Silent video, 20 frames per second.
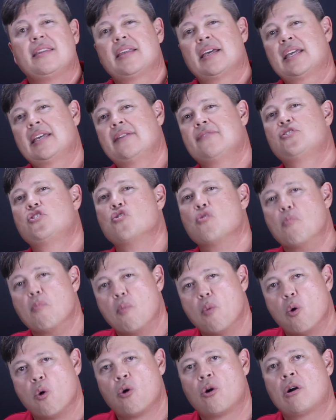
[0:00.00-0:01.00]
That gives you
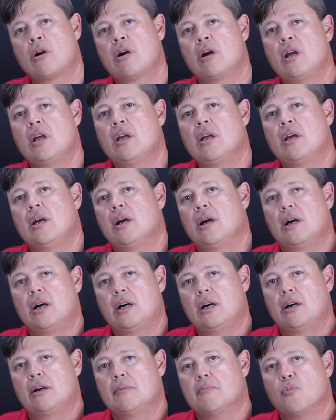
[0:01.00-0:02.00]
more
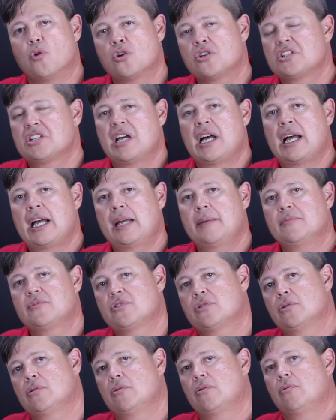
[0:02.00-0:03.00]
uh, more time
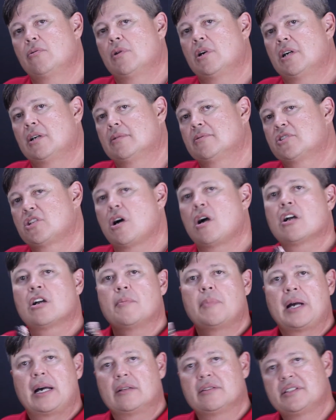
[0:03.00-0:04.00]
to uh,
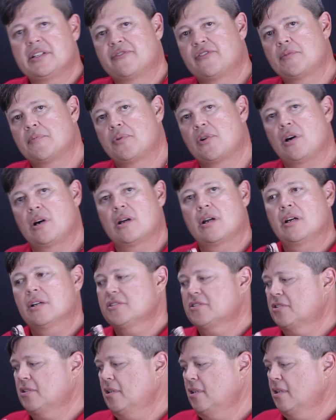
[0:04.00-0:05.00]
talk about different products.